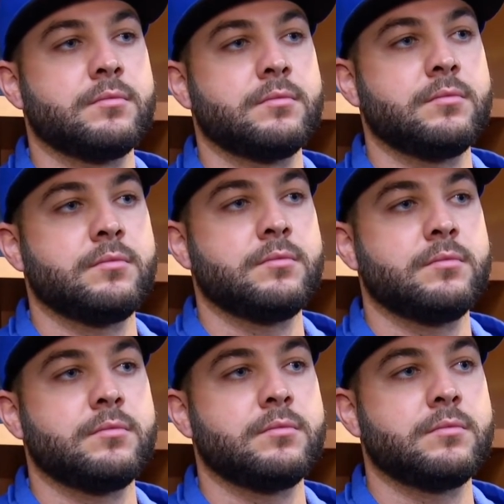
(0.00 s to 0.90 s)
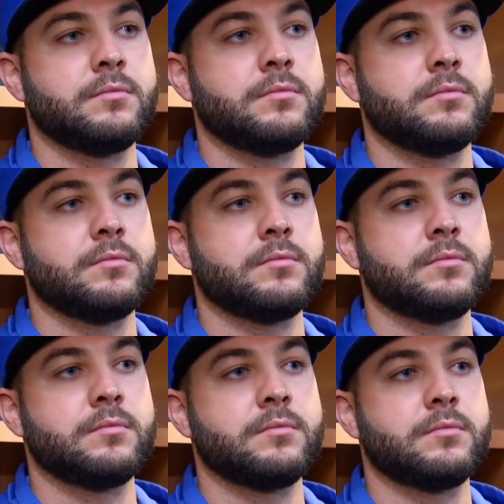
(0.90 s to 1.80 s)
better than some of the other outings. Did you
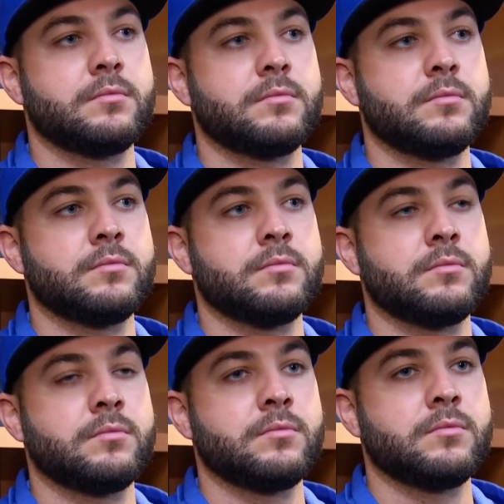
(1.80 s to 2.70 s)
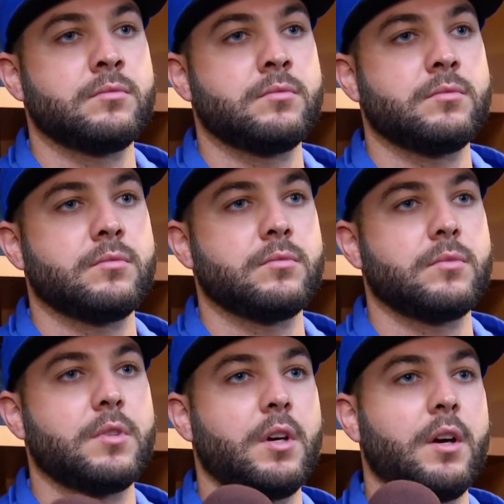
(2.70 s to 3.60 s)
see the same thing or feel the same way?
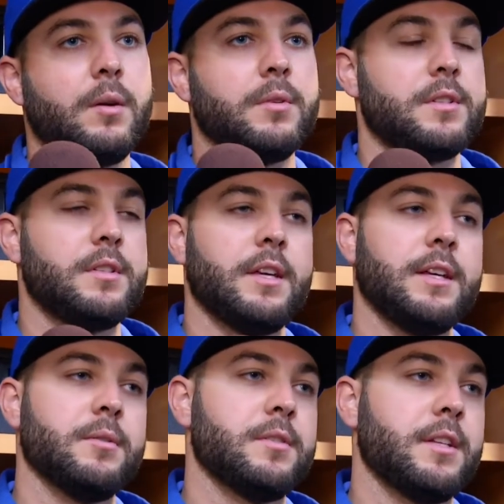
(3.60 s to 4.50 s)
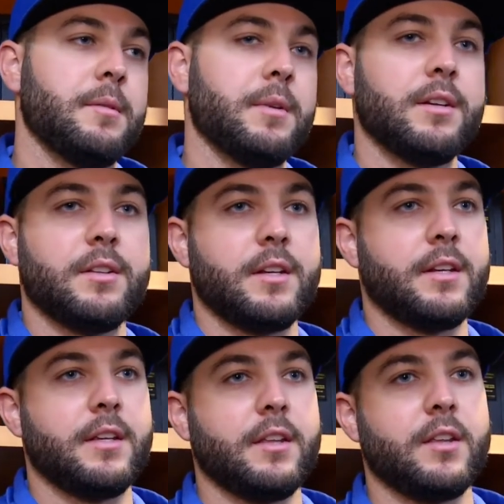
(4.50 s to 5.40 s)
Uh, I wouldn't say it was any better than
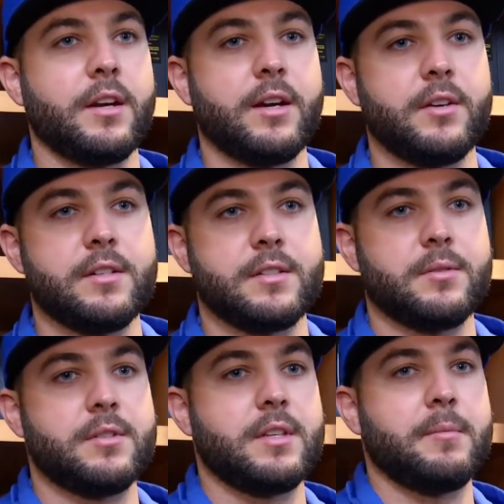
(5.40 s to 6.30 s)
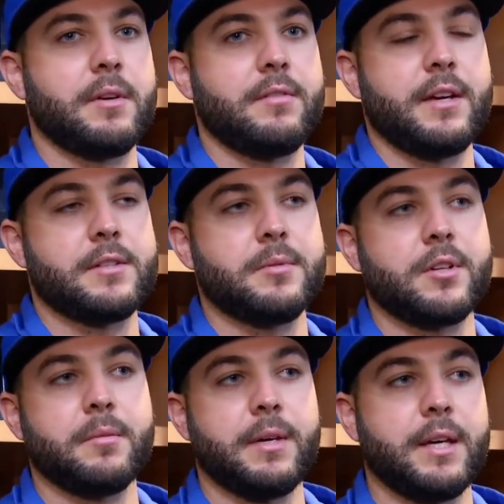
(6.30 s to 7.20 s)
any of the other outings. I would say my fastball
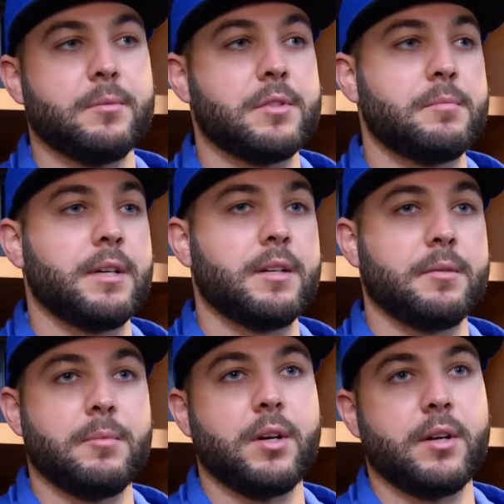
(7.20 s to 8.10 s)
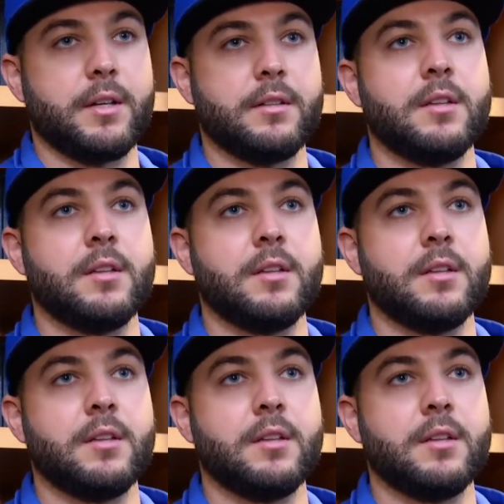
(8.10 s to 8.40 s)
command was better, barring